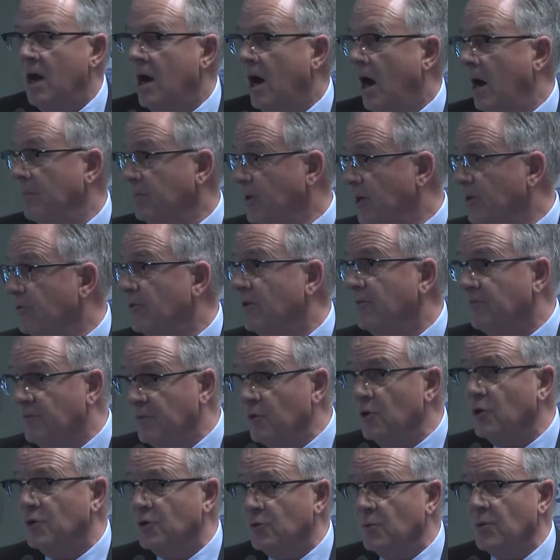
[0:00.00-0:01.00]
I'm going to
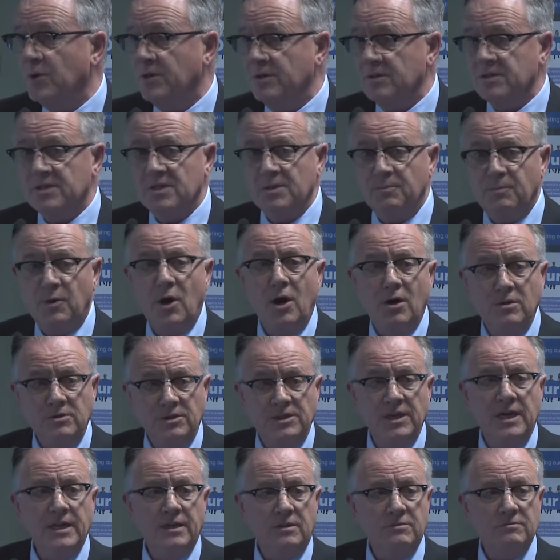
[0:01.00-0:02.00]
refer to it as the
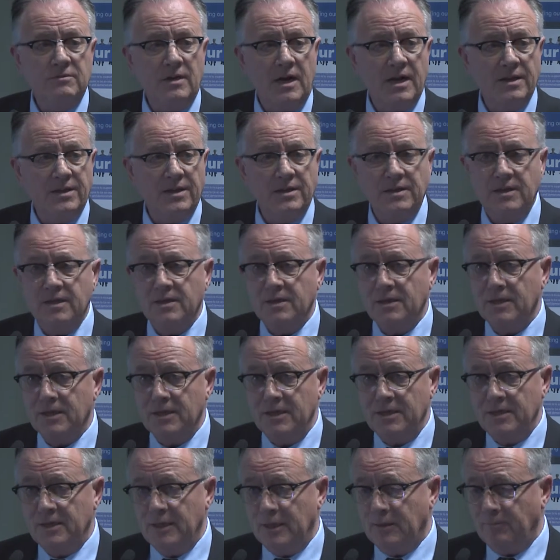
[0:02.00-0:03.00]
project rather than
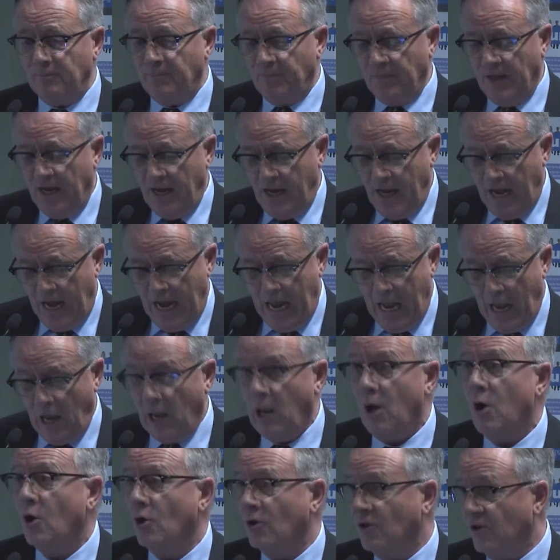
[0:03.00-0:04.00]
the
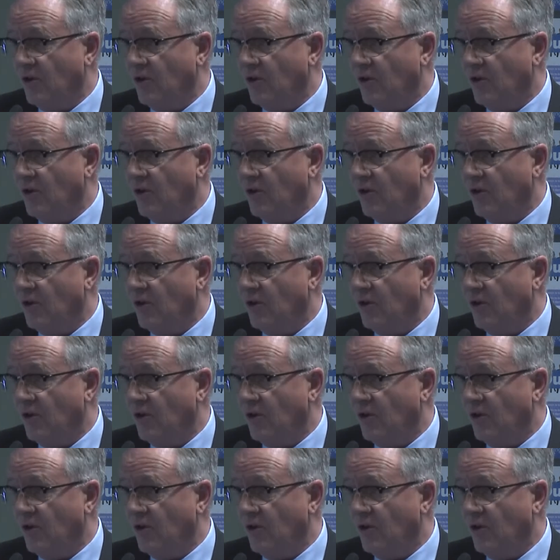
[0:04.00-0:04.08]
long